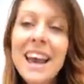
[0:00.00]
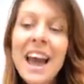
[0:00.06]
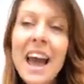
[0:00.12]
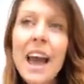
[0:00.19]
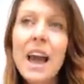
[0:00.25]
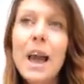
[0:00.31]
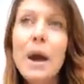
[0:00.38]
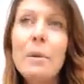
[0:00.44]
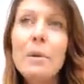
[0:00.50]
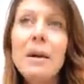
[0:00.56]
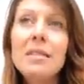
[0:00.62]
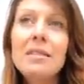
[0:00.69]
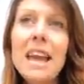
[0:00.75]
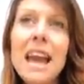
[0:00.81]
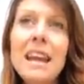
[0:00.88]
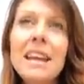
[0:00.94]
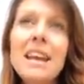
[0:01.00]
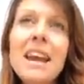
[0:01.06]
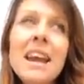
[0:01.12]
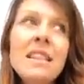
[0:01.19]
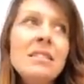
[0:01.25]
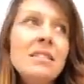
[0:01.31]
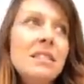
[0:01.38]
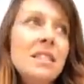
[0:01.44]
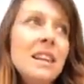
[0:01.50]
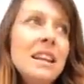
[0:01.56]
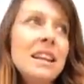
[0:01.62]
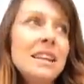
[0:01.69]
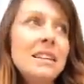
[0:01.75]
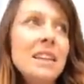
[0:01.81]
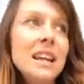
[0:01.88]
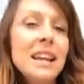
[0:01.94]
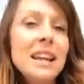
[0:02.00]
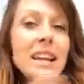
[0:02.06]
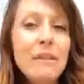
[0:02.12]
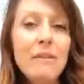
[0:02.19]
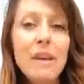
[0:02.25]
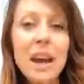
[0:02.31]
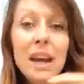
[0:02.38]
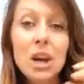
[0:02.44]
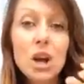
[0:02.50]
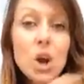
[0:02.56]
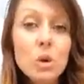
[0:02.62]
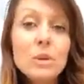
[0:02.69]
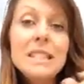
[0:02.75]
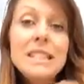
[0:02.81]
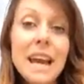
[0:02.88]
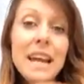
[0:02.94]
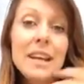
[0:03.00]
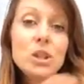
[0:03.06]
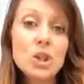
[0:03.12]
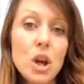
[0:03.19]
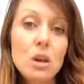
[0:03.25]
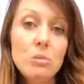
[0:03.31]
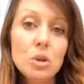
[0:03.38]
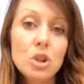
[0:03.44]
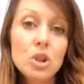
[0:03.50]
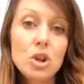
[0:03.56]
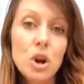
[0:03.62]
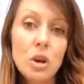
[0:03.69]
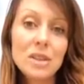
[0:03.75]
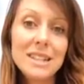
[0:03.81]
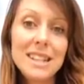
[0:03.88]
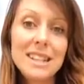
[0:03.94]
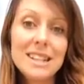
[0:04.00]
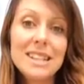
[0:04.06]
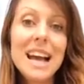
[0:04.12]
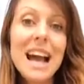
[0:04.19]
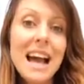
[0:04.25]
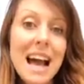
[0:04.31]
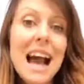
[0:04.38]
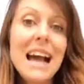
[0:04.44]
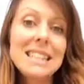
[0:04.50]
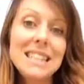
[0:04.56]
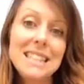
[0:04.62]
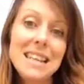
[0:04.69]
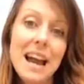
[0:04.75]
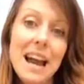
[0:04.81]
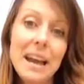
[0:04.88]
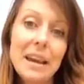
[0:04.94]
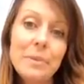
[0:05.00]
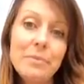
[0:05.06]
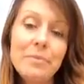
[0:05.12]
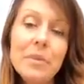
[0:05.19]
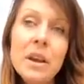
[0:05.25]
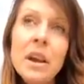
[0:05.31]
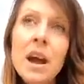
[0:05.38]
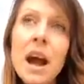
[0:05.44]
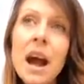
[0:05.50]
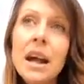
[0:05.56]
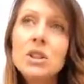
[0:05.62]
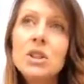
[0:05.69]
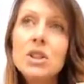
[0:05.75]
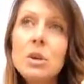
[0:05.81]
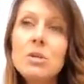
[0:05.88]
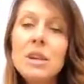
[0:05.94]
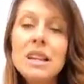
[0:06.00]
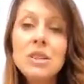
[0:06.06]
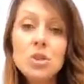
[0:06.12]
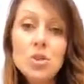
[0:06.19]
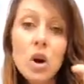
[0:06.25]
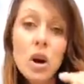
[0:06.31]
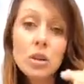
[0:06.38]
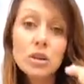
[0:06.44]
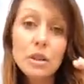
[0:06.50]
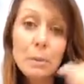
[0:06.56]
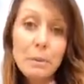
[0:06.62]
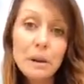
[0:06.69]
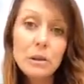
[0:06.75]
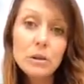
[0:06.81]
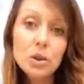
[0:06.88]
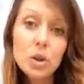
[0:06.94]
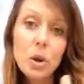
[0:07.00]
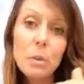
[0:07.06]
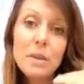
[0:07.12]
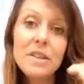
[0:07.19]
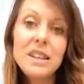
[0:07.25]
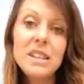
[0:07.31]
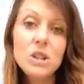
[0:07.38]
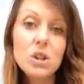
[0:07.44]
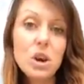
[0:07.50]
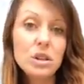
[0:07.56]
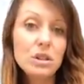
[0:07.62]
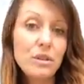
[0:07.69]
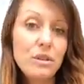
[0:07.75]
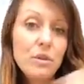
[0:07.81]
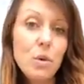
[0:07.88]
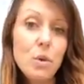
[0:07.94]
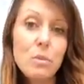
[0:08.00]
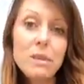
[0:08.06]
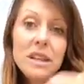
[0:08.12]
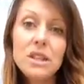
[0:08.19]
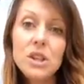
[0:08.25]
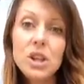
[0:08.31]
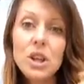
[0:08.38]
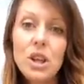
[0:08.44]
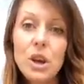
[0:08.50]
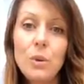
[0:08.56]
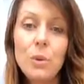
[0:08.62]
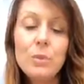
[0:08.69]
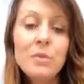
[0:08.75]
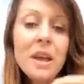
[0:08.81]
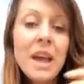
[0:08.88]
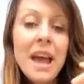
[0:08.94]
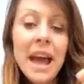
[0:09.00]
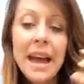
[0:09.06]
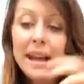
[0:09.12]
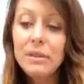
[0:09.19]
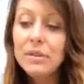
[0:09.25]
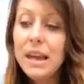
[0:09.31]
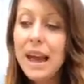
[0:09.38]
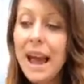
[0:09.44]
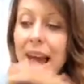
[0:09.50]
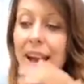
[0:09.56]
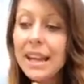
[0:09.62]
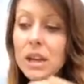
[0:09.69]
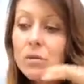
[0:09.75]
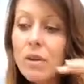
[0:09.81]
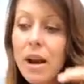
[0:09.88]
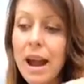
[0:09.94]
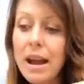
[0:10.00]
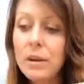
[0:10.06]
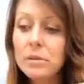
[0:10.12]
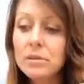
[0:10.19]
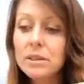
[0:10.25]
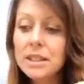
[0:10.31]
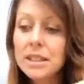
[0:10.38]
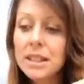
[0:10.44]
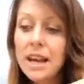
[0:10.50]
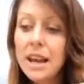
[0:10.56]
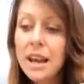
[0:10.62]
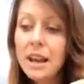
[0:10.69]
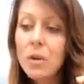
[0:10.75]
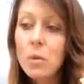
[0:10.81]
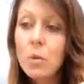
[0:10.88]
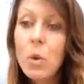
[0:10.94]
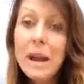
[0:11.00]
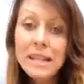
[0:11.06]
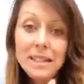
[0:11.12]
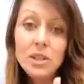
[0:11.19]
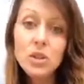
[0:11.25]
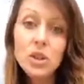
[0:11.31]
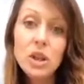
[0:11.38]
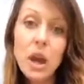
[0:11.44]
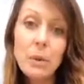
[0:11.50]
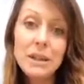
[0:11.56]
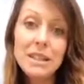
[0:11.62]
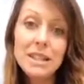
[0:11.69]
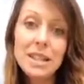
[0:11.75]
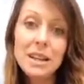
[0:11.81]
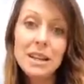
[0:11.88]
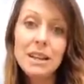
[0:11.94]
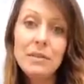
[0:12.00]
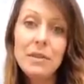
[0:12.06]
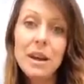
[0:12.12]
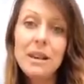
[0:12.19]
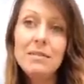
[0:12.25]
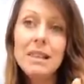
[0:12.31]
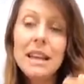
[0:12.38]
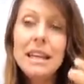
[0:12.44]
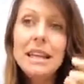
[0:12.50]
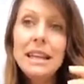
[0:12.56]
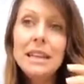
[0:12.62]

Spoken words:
then the liver can only take so much toxins at a time. And so they start to build up and they start to form this queue. And if they're hanging around waiting to go into the liver, they